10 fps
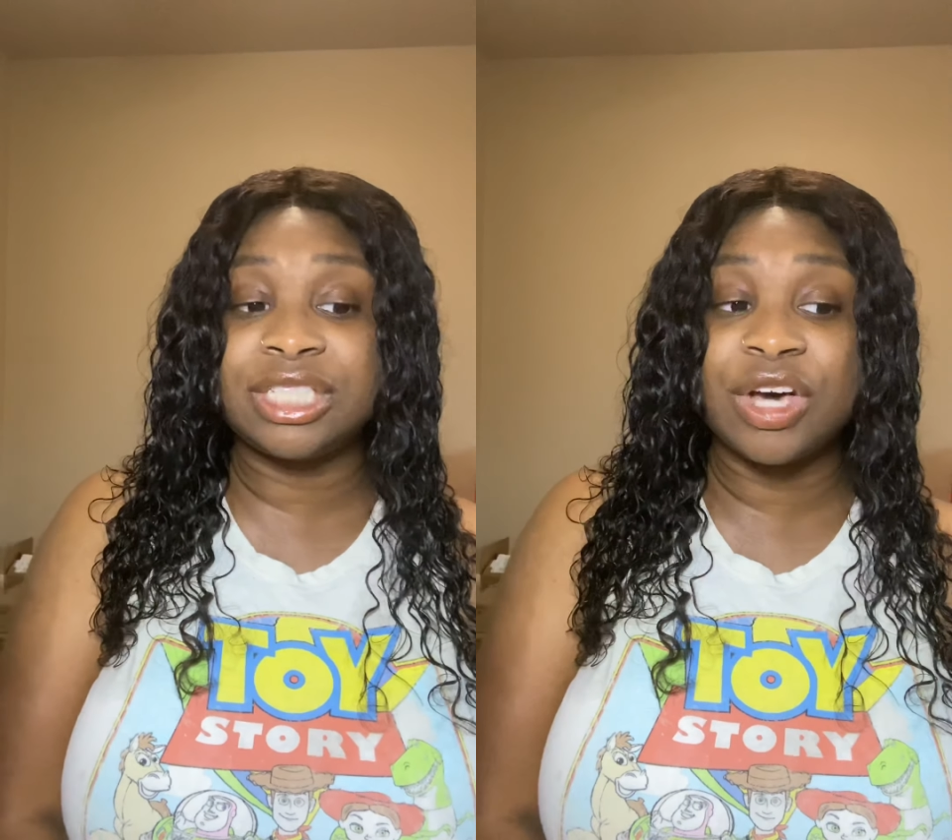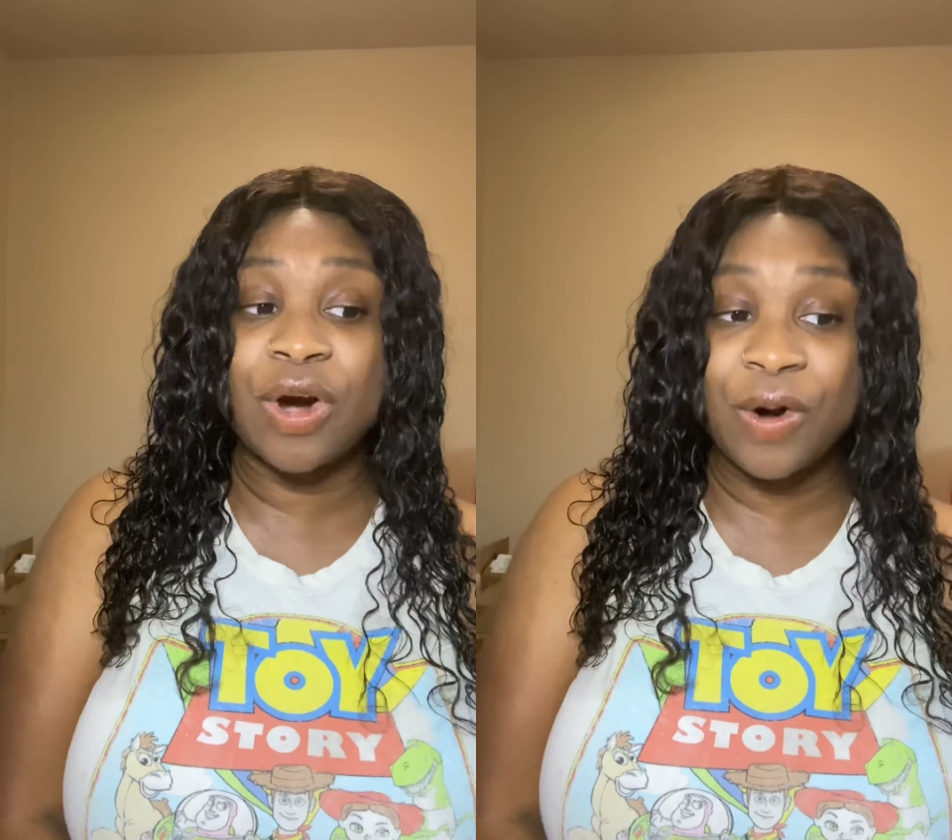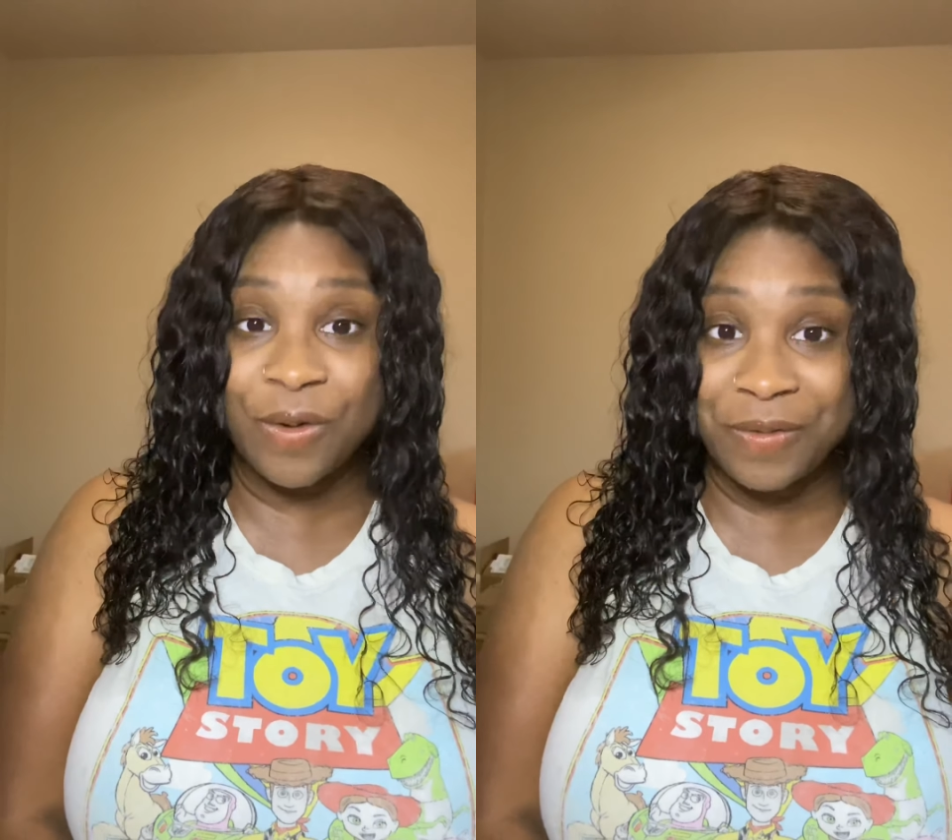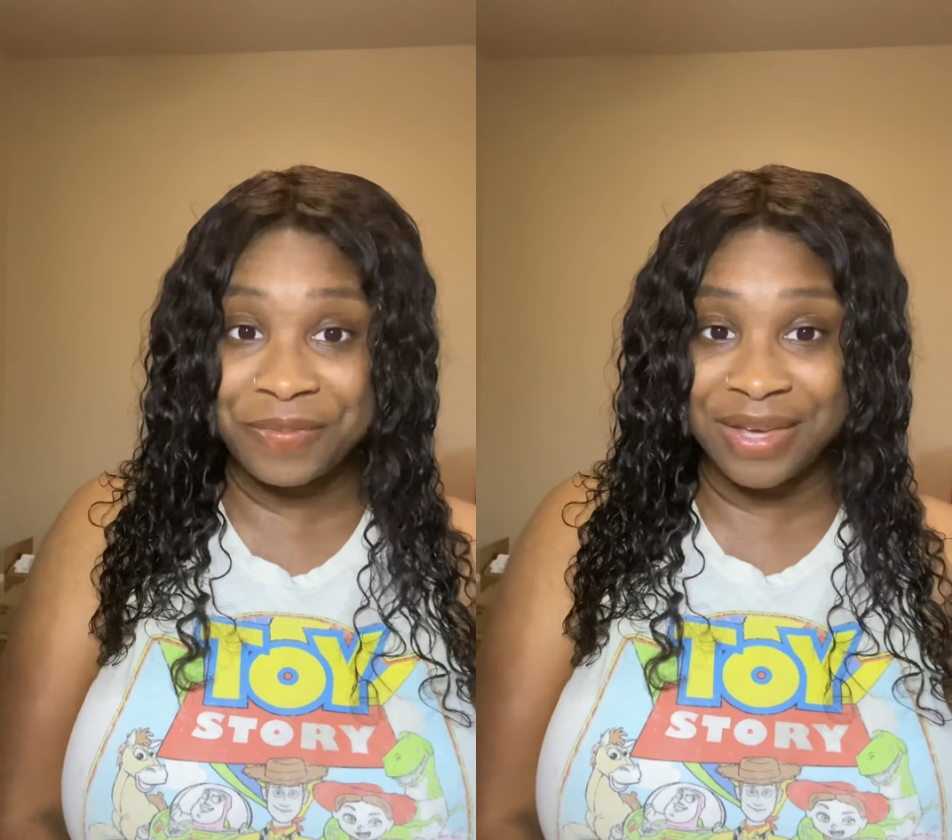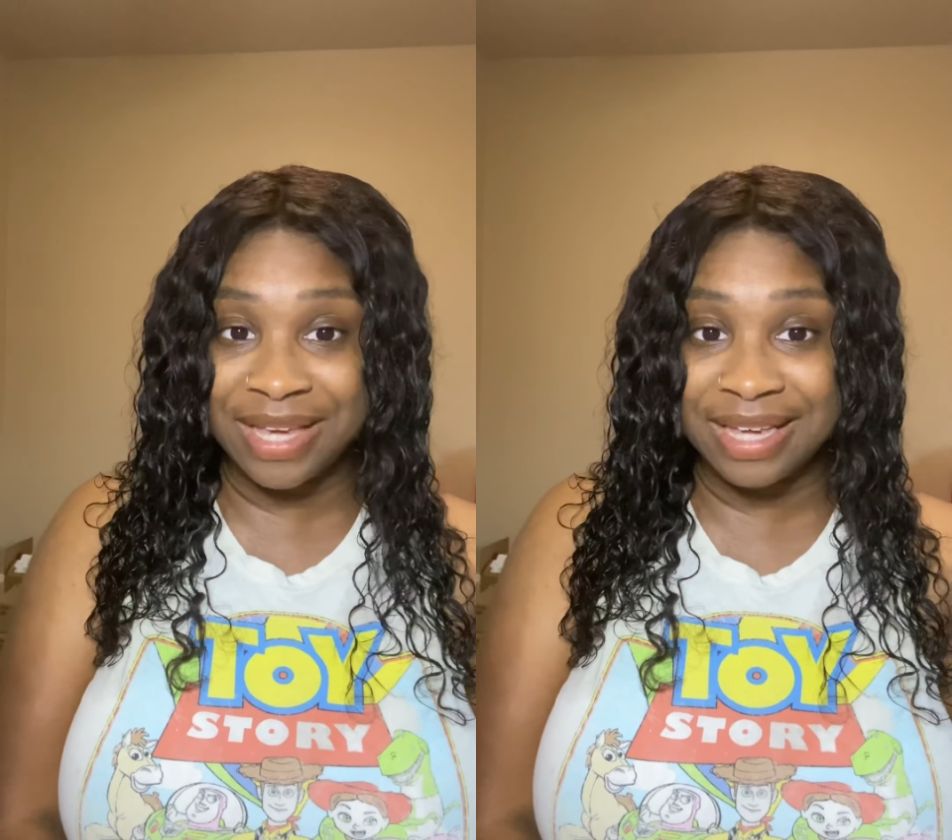told
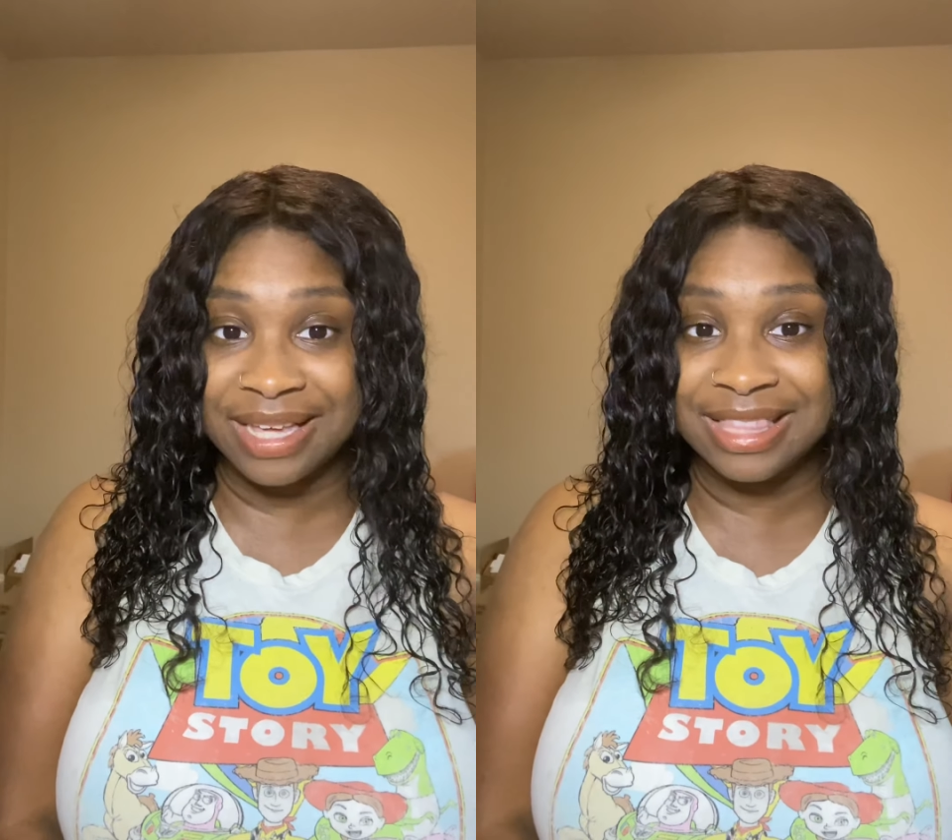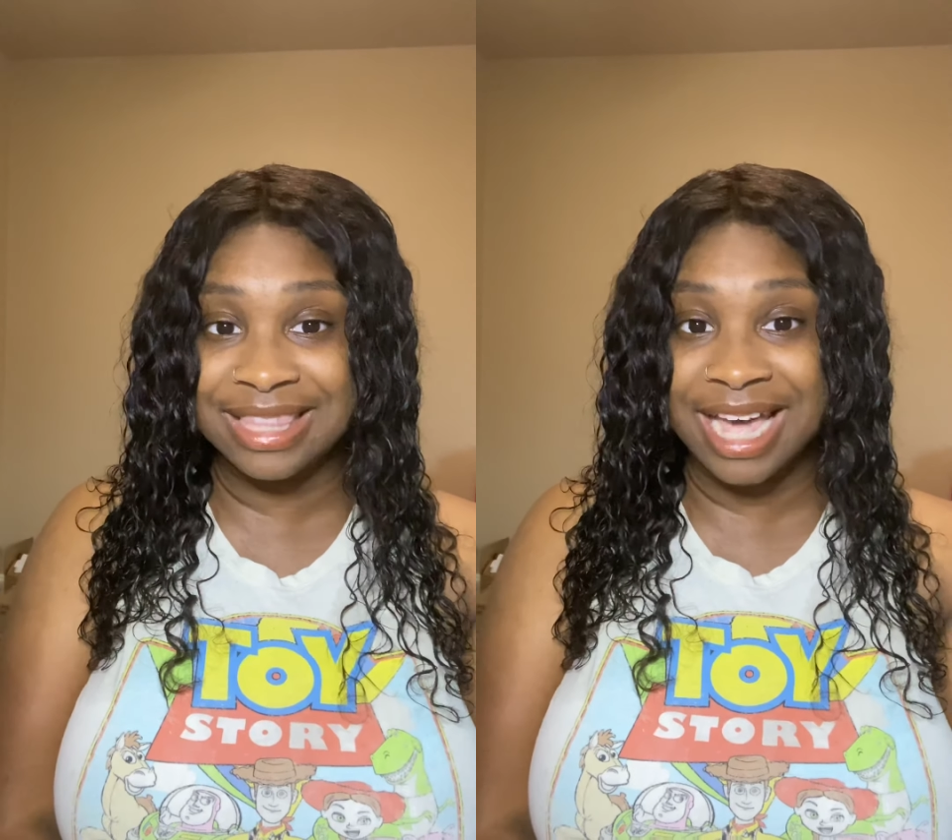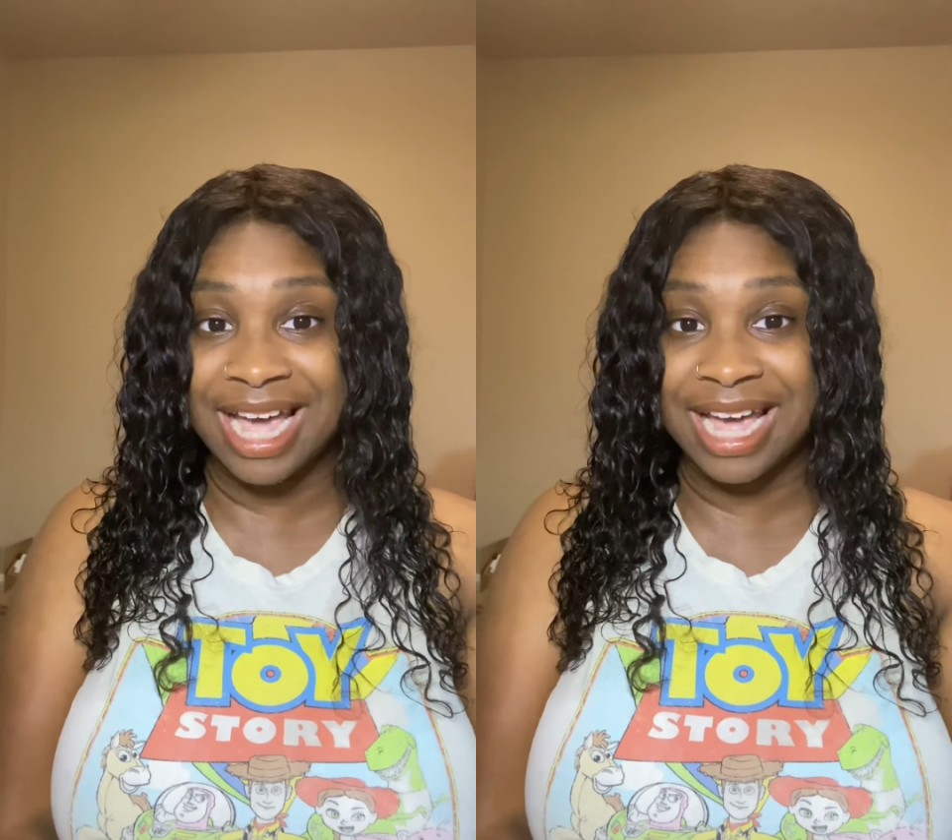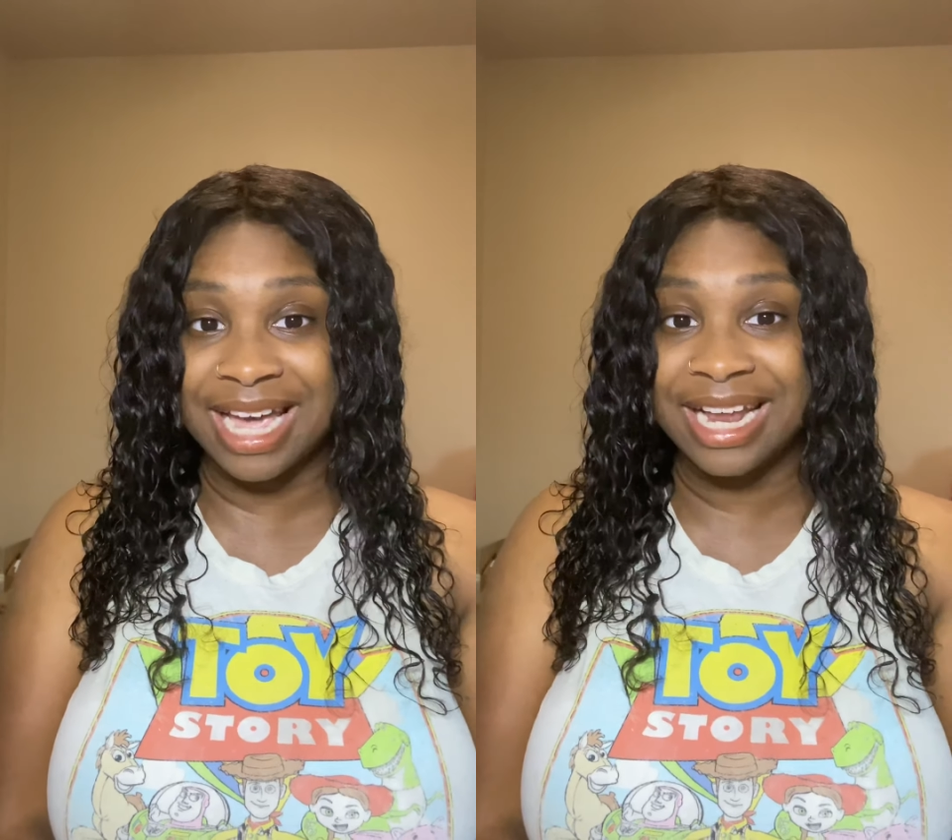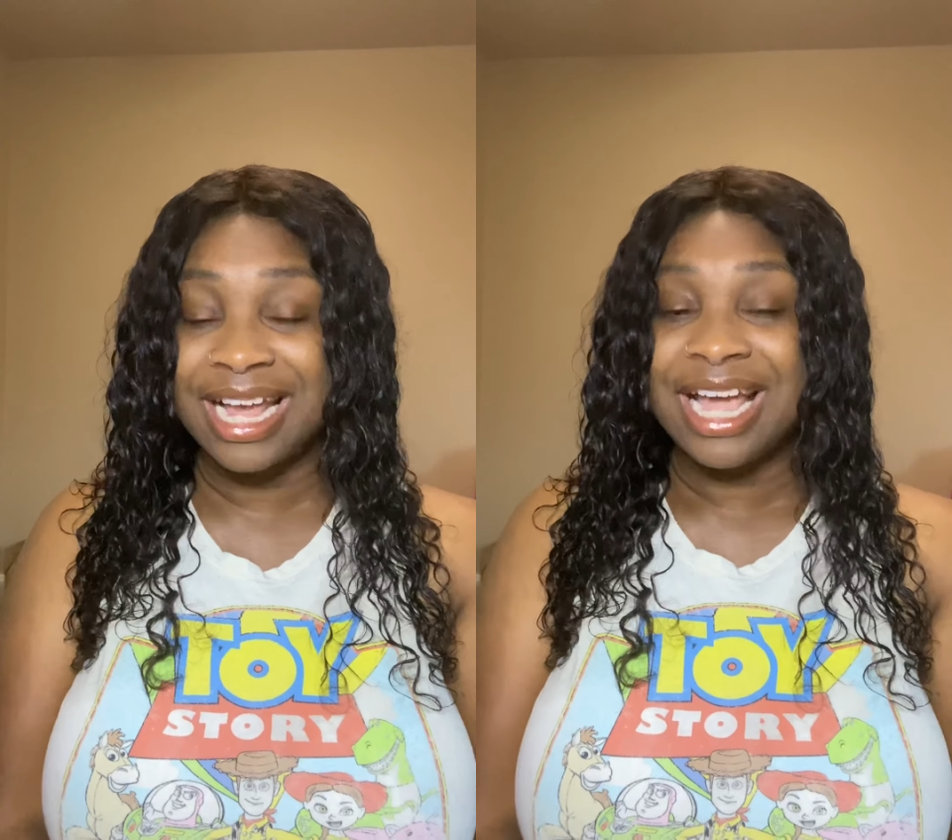me that,